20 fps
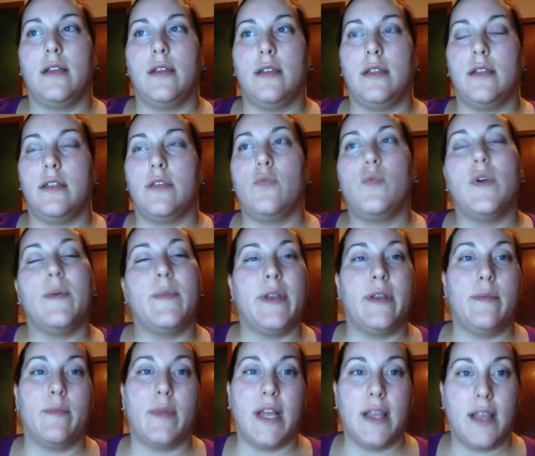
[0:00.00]
the
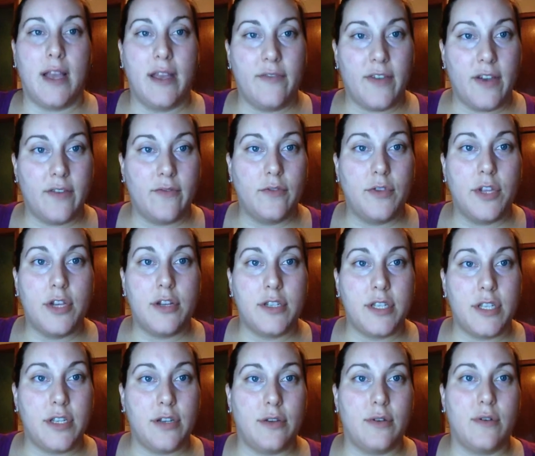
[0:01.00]
women in my life have looked
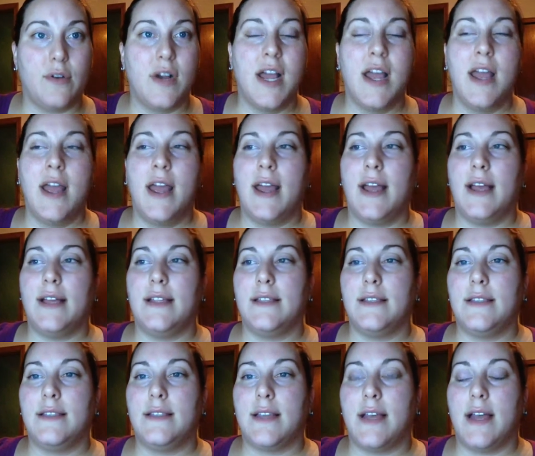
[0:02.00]
to
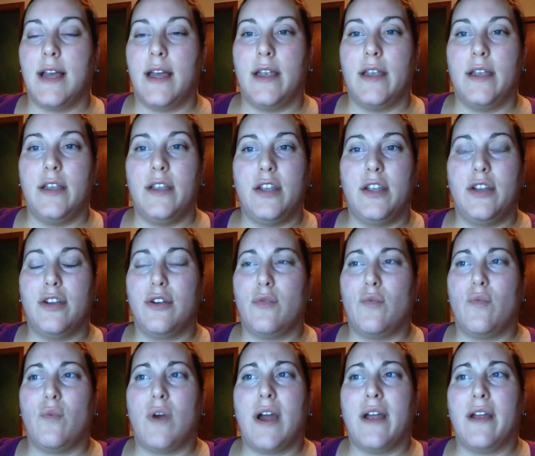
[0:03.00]
and said,
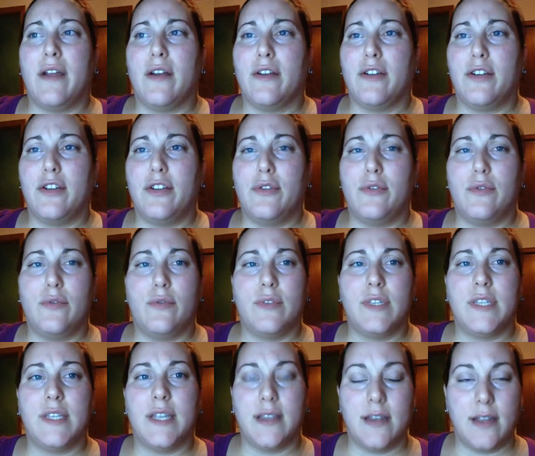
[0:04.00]
why aren't you
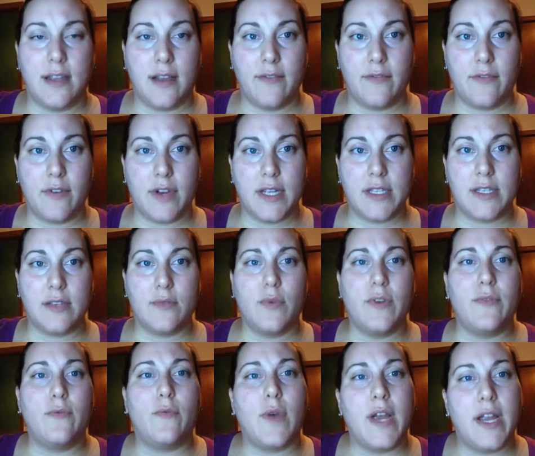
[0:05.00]
standing up for us? And
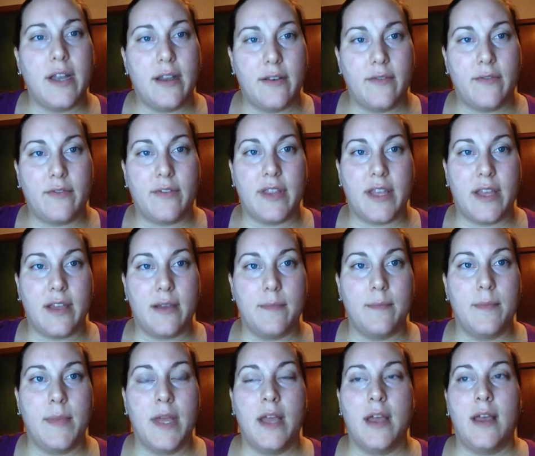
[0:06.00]
we've waited for
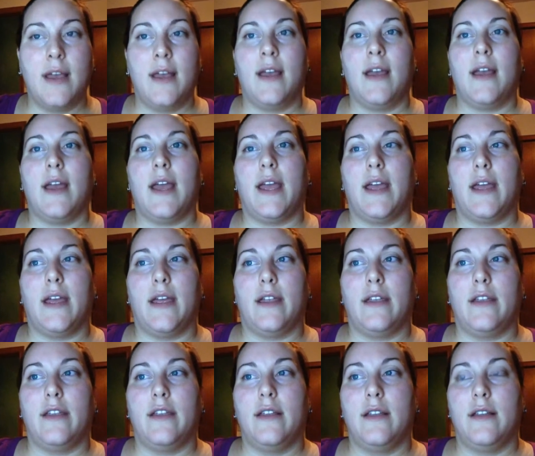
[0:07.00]
them
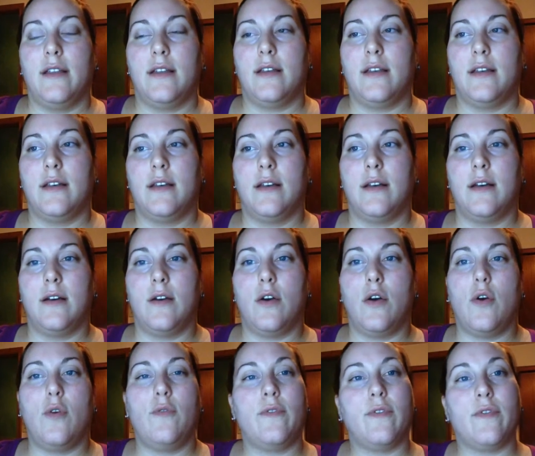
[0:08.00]
and
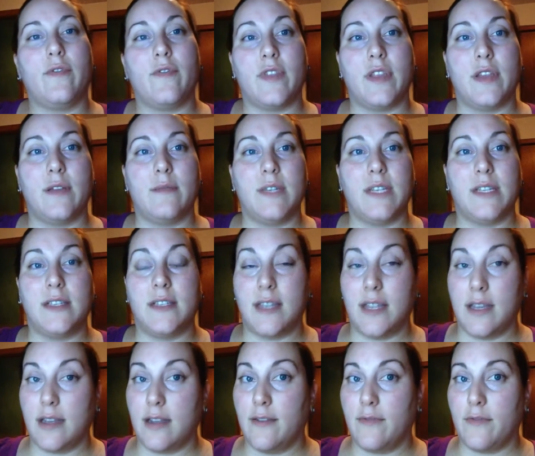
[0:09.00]
hoped for them to
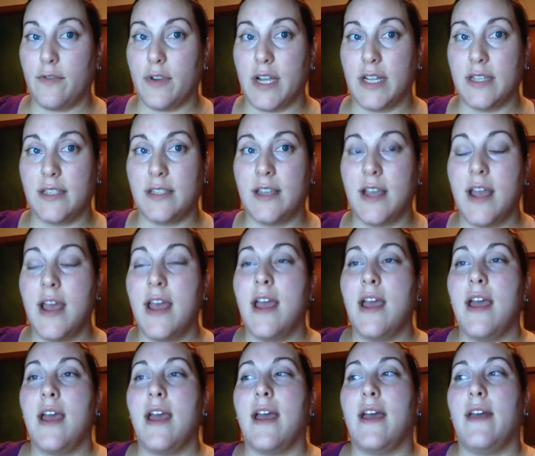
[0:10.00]
stand up for us.
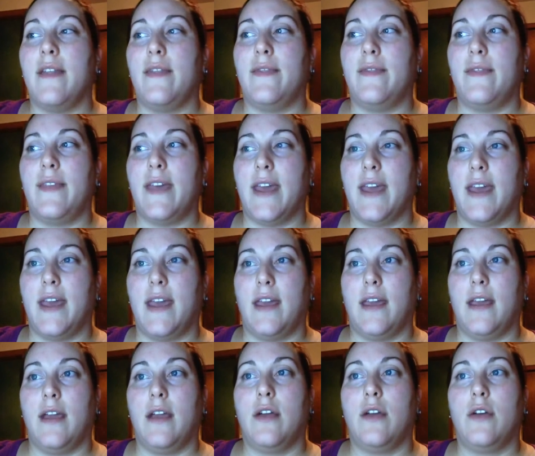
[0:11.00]
And
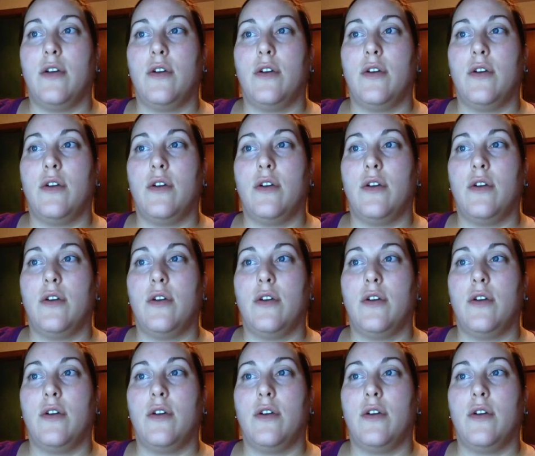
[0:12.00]
they